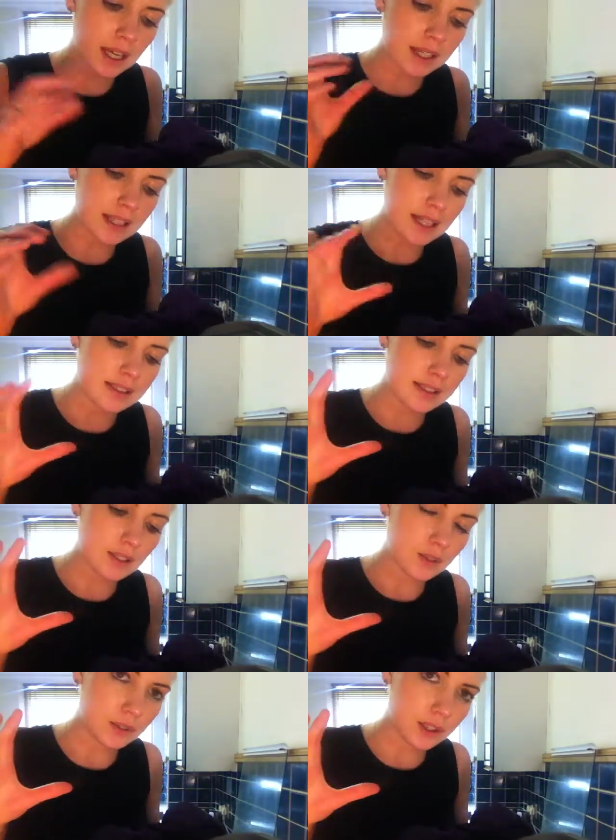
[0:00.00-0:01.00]
And that's
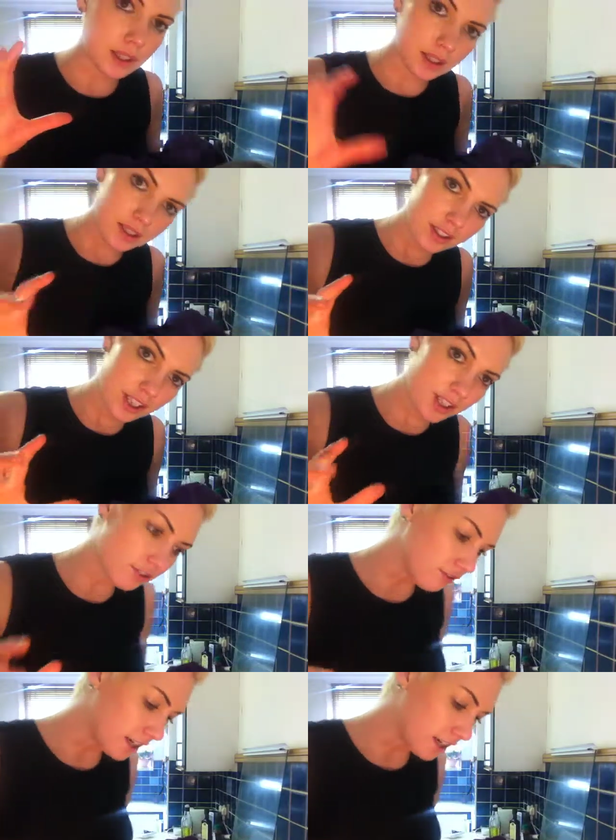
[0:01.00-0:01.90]
your chicken